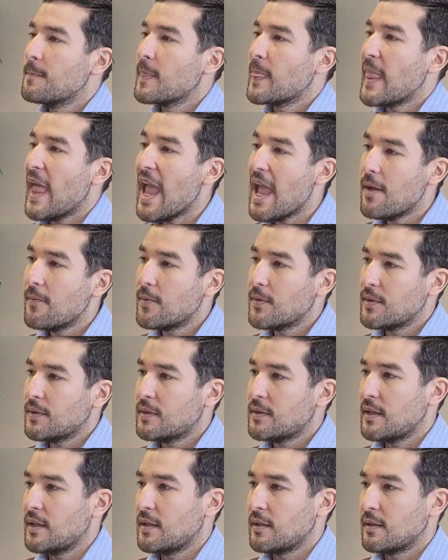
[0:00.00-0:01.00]

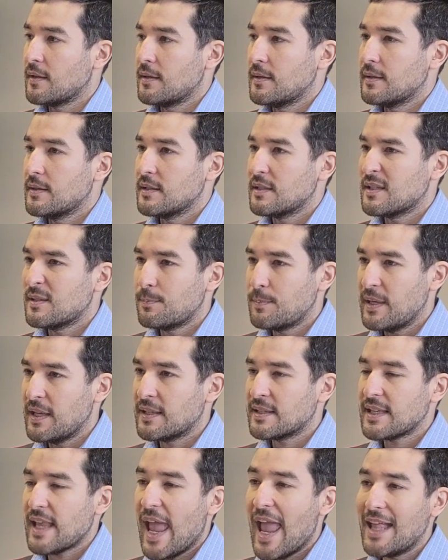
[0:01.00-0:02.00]
everything
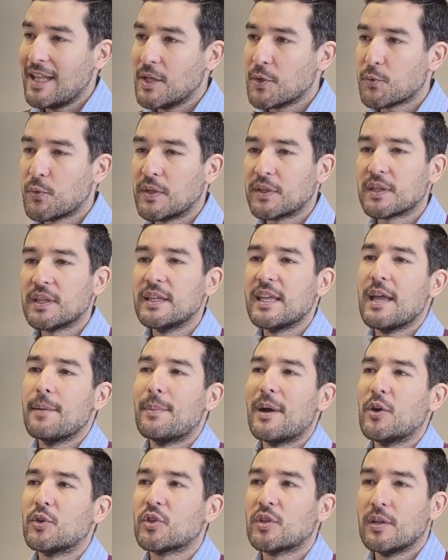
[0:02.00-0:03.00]
speaks eloquently
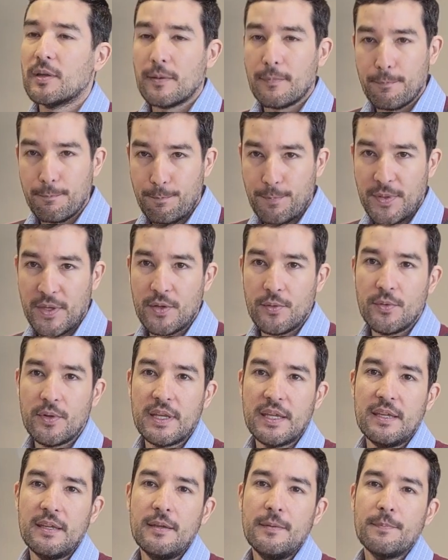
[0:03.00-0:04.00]
about
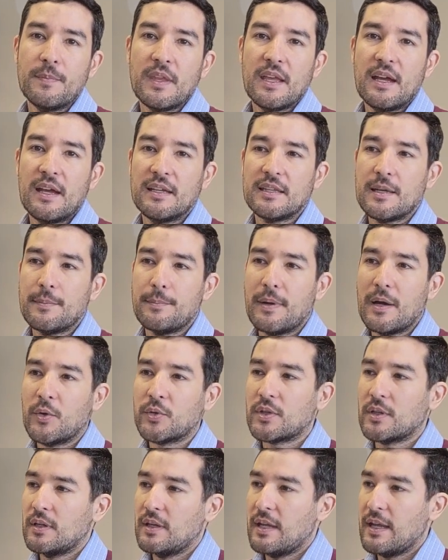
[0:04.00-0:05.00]
beauty and
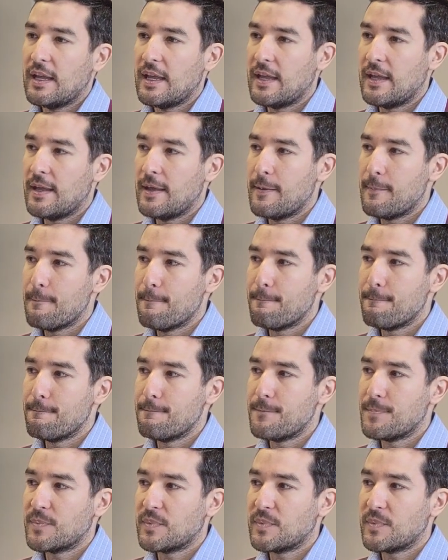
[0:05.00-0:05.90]
about the